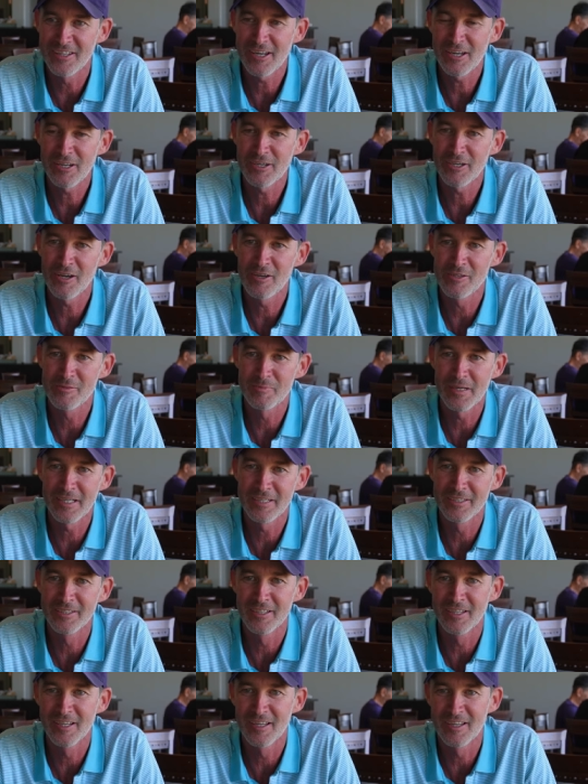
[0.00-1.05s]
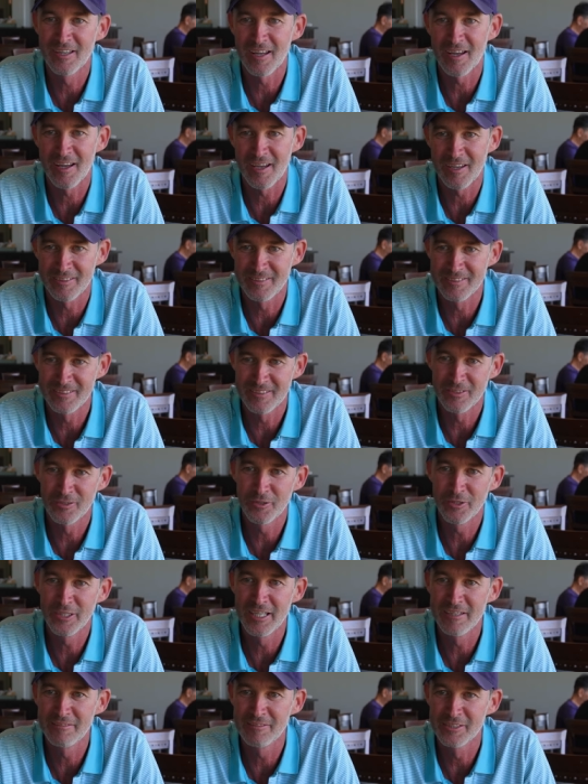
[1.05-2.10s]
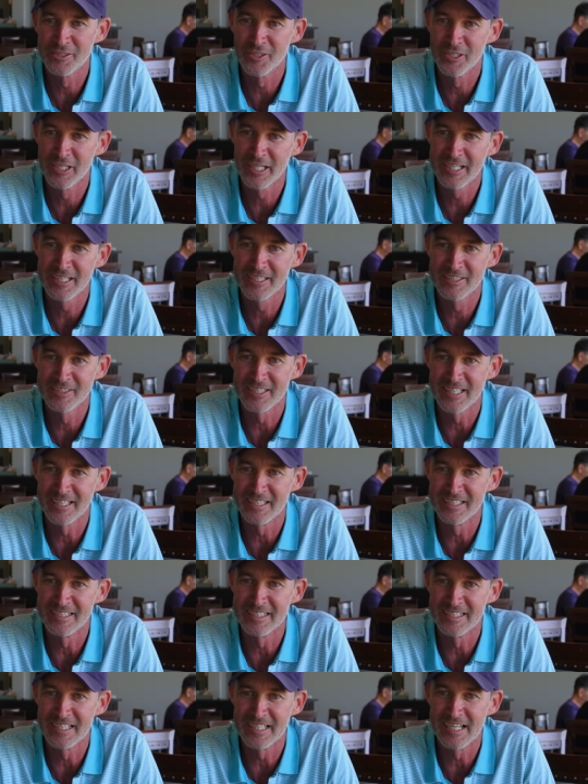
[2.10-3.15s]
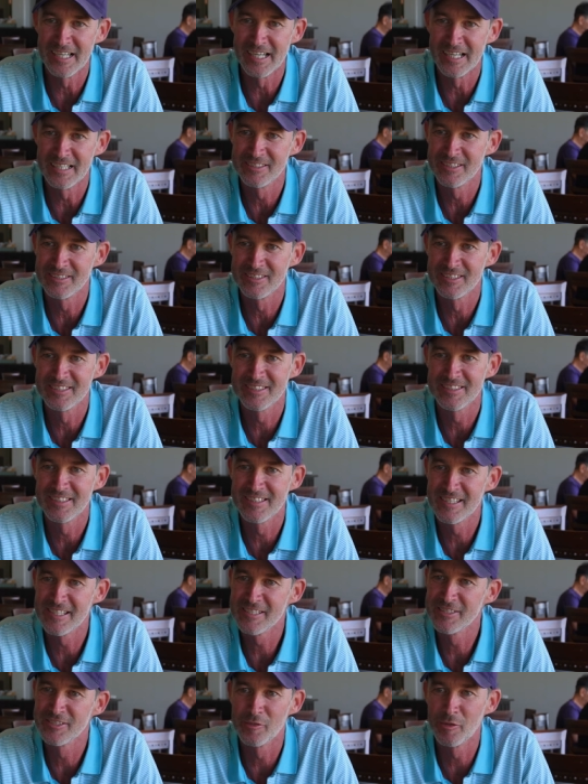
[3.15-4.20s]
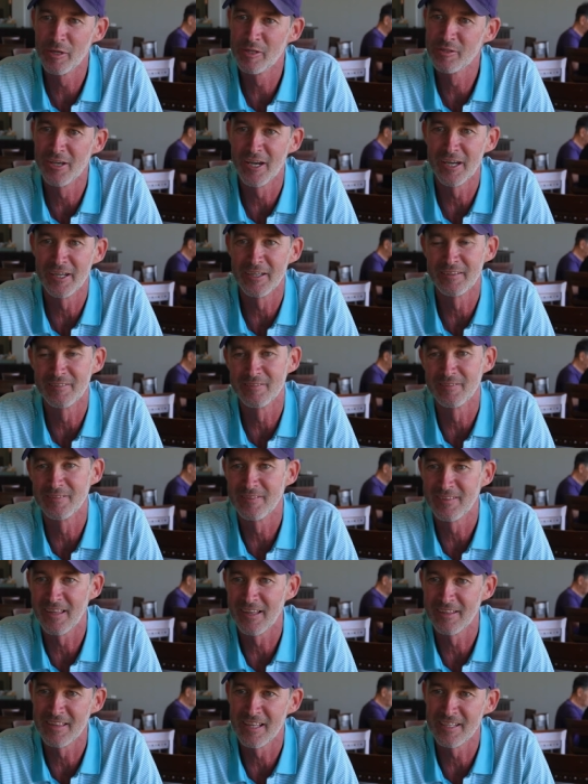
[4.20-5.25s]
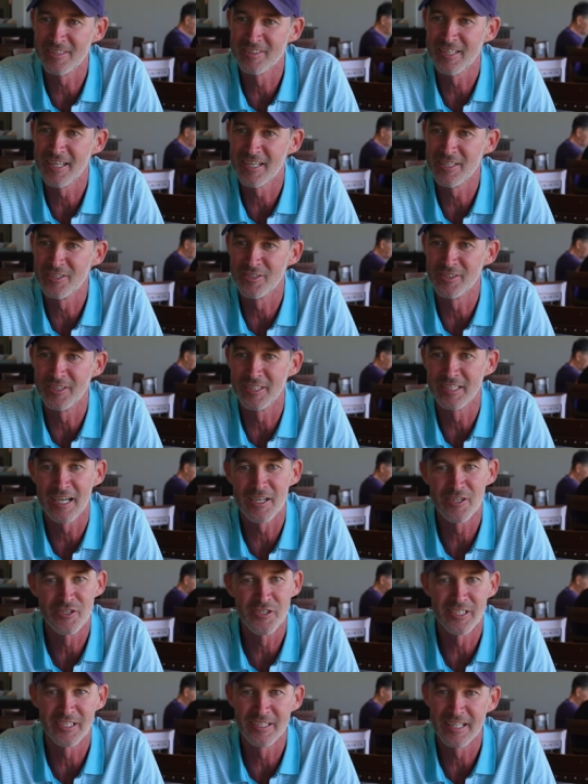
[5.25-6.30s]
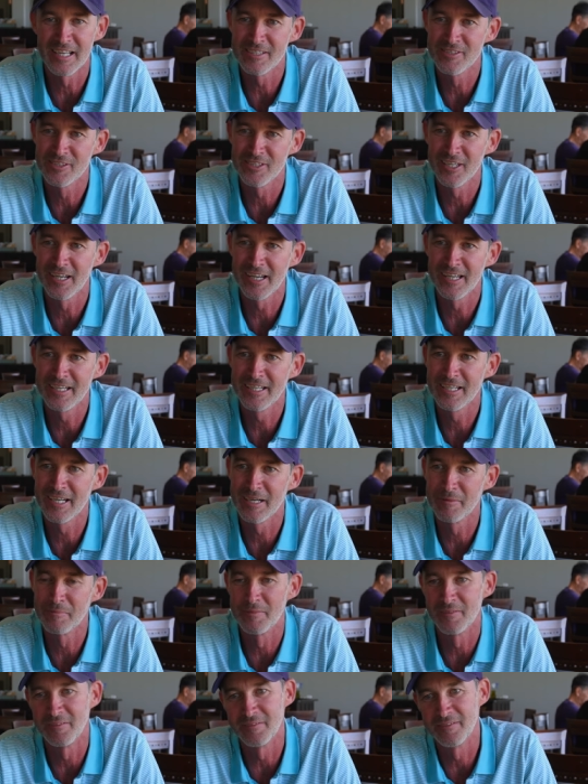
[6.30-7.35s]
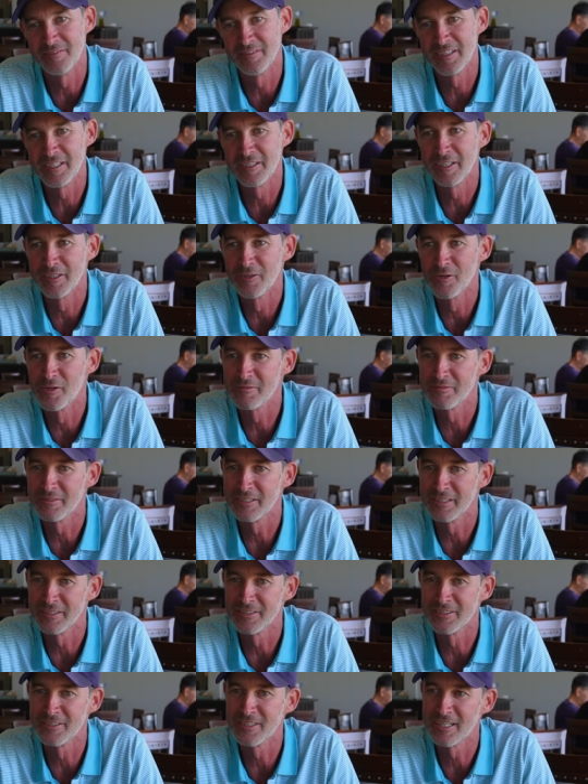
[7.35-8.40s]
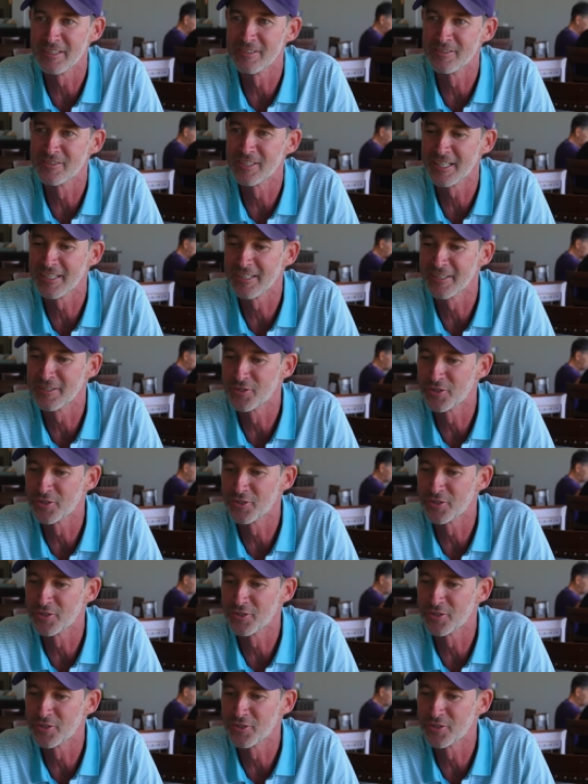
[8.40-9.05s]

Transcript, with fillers: yeah look, I was playing uh, good level cricket and uh, just things weren't going at that stage in the country and that so uh, I ended up veering off and, and taking a